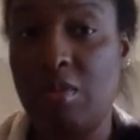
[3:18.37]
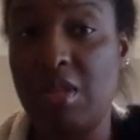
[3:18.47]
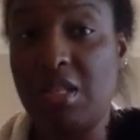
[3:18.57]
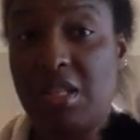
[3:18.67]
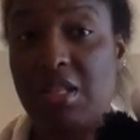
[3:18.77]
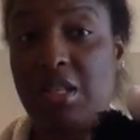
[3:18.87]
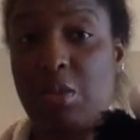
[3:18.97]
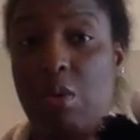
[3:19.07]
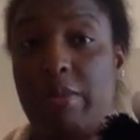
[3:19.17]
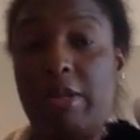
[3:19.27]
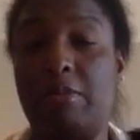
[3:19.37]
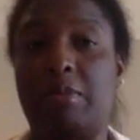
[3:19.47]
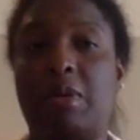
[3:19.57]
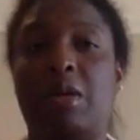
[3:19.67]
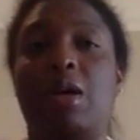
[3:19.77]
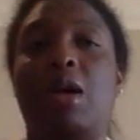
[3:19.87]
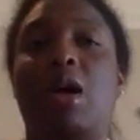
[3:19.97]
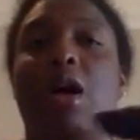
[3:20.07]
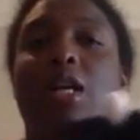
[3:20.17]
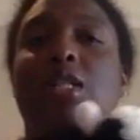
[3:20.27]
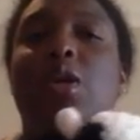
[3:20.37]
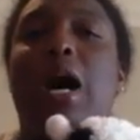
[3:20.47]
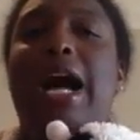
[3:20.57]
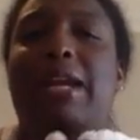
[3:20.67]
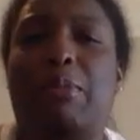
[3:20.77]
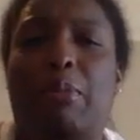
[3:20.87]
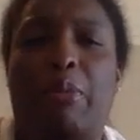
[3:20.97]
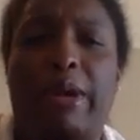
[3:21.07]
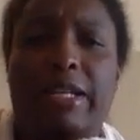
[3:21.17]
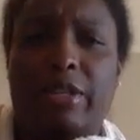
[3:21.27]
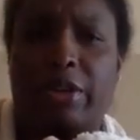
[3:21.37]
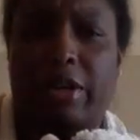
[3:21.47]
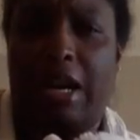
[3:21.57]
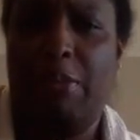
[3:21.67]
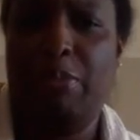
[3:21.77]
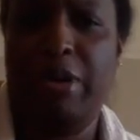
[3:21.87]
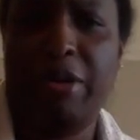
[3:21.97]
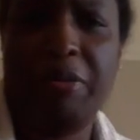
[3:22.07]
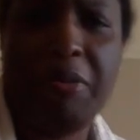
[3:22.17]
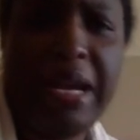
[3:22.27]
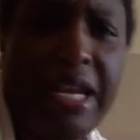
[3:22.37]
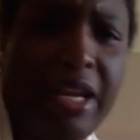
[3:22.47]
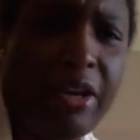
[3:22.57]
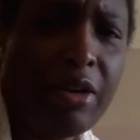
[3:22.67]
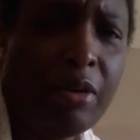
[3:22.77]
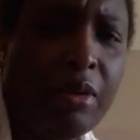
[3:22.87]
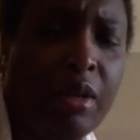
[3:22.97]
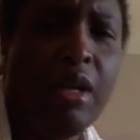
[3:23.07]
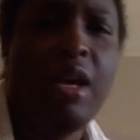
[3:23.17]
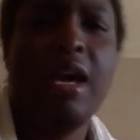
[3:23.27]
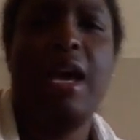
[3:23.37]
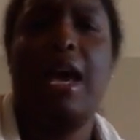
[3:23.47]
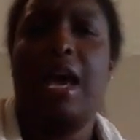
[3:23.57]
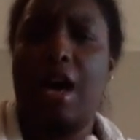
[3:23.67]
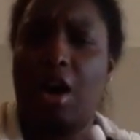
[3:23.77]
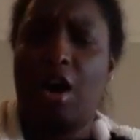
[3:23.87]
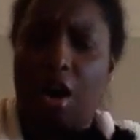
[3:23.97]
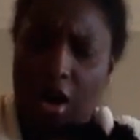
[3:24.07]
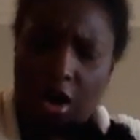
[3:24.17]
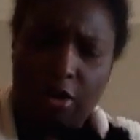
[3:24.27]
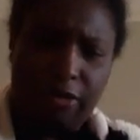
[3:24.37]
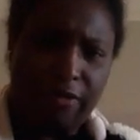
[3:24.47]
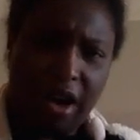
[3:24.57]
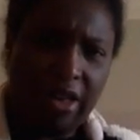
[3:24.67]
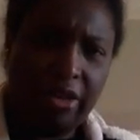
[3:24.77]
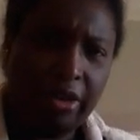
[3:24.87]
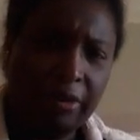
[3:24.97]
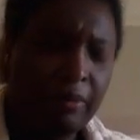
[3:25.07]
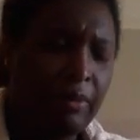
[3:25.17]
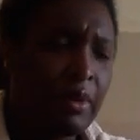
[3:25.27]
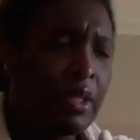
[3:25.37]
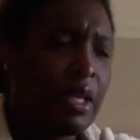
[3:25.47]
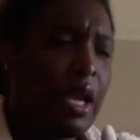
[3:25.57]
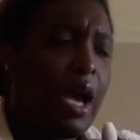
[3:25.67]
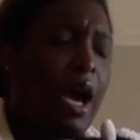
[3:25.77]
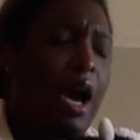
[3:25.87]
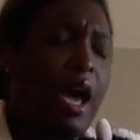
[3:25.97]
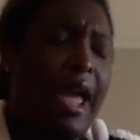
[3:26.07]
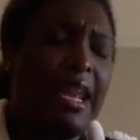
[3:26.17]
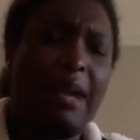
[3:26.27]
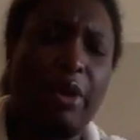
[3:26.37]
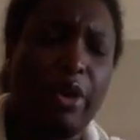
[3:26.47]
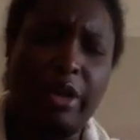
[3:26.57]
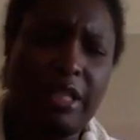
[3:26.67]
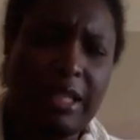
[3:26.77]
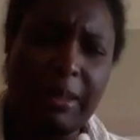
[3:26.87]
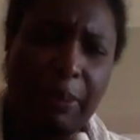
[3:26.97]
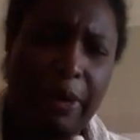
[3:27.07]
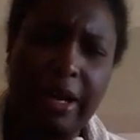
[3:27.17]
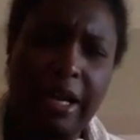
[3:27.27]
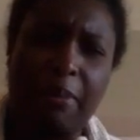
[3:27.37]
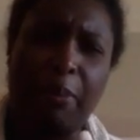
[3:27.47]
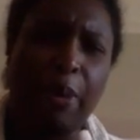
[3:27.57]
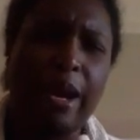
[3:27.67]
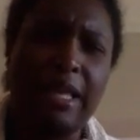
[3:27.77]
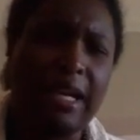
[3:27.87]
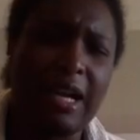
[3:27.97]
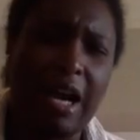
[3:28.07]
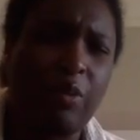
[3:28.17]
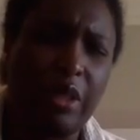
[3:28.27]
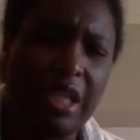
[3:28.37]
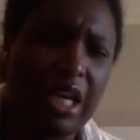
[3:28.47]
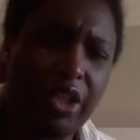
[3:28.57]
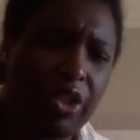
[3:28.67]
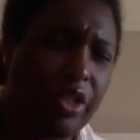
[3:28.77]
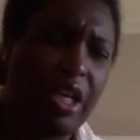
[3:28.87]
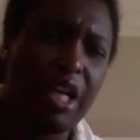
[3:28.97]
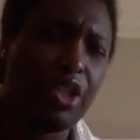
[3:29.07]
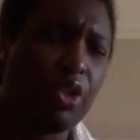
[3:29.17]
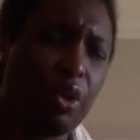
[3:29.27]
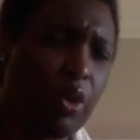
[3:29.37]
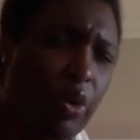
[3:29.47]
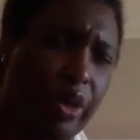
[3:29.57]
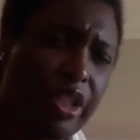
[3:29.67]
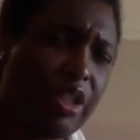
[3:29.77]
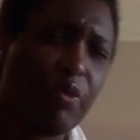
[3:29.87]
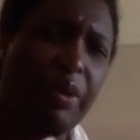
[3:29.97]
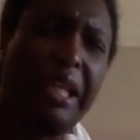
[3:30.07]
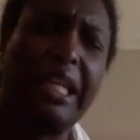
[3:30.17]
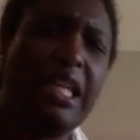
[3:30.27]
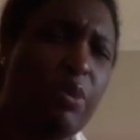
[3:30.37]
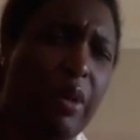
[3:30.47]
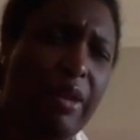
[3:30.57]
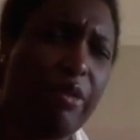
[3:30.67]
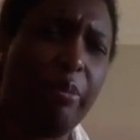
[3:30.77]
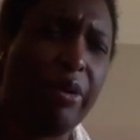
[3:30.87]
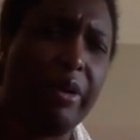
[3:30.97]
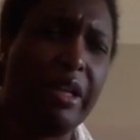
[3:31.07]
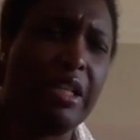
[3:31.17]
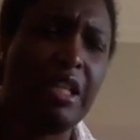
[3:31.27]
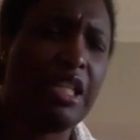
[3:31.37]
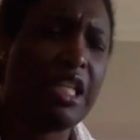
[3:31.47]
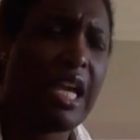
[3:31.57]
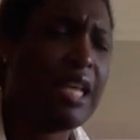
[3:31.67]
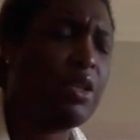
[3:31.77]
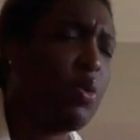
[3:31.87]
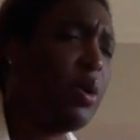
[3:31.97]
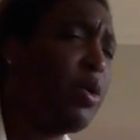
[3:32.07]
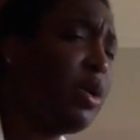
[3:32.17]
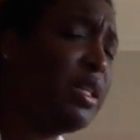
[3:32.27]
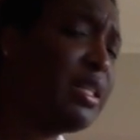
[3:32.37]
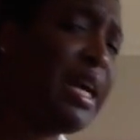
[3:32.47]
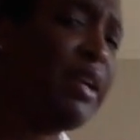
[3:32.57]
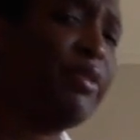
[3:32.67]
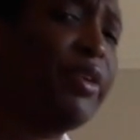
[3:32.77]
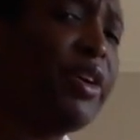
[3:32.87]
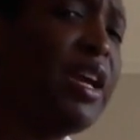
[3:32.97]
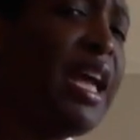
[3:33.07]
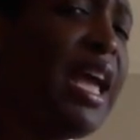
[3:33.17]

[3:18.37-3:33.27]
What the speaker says: This is this woman. So I embrace her. I put her right here. Oh, Father. And I'm earnestly praying. I'm praying that God would touch her, Lord. Just release whatever burden she has going on inside of her.